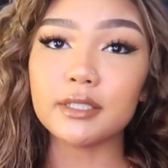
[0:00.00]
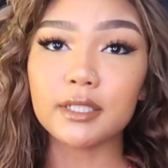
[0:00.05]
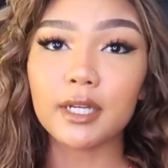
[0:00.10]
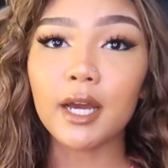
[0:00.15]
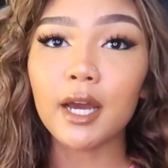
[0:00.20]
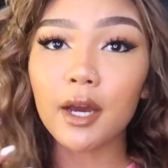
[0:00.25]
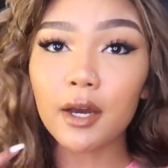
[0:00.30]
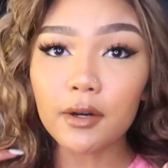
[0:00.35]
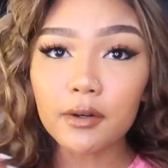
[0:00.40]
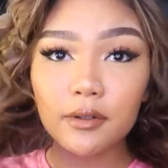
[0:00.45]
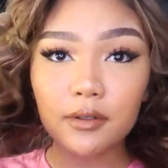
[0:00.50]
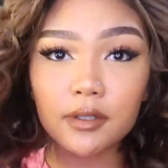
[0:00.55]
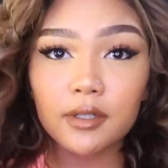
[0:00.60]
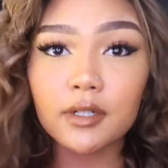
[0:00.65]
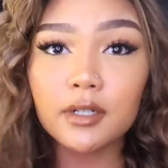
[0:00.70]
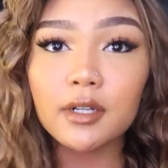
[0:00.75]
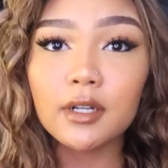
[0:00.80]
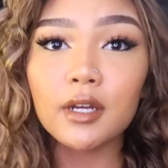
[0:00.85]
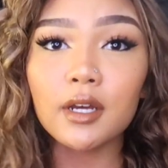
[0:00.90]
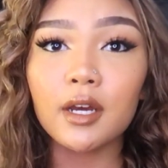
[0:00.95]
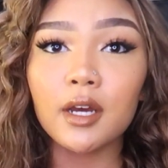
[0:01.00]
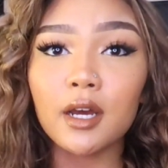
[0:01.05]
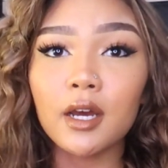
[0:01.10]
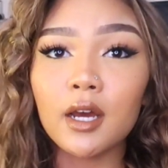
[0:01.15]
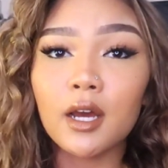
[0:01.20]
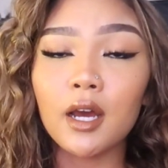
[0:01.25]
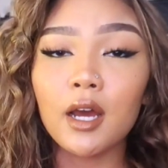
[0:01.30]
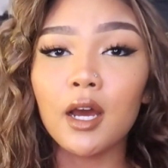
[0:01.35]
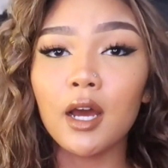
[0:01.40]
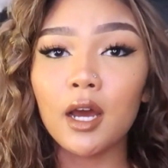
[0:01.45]
down.
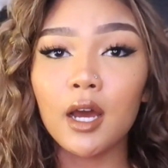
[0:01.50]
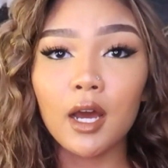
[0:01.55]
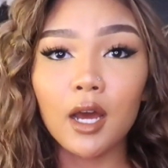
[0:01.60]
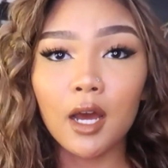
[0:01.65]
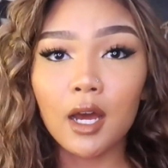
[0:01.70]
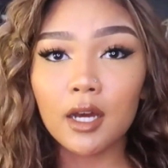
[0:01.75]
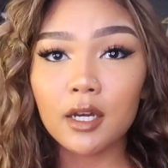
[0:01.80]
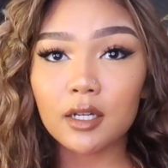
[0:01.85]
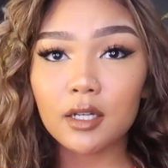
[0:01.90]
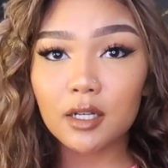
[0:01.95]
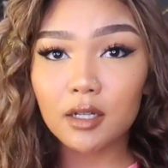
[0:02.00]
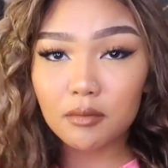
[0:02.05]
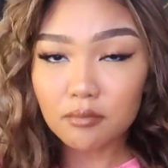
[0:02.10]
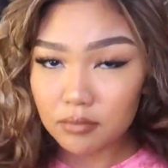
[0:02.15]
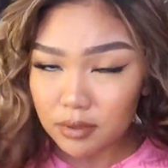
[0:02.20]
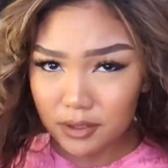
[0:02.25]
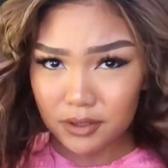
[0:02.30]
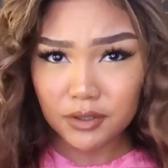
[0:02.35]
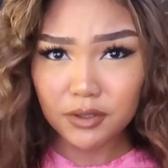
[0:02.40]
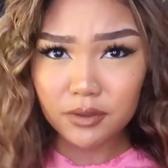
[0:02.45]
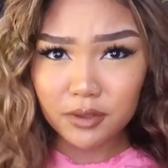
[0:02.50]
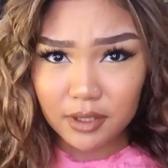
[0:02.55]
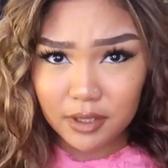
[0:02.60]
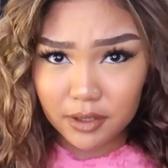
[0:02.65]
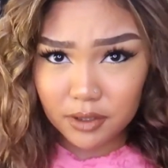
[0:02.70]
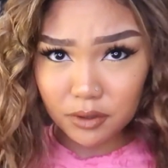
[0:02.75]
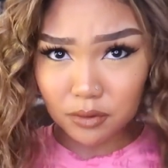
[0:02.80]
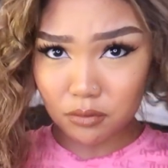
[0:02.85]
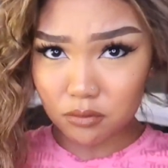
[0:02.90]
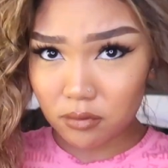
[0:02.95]
But do
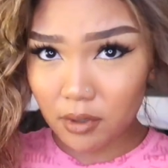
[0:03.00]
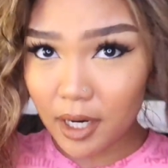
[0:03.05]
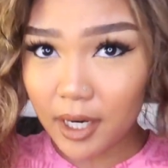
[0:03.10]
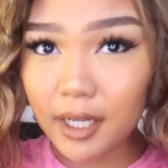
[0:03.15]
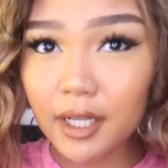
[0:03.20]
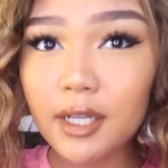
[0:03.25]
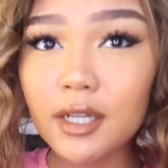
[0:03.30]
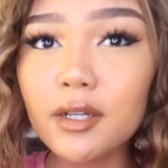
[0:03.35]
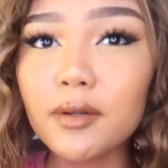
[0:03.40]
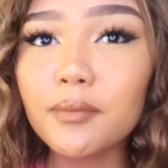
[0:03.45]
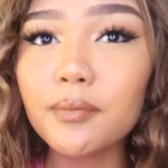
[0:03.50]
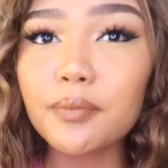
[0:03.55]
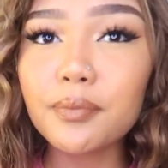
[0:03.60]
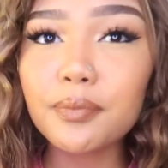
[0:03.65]
this right.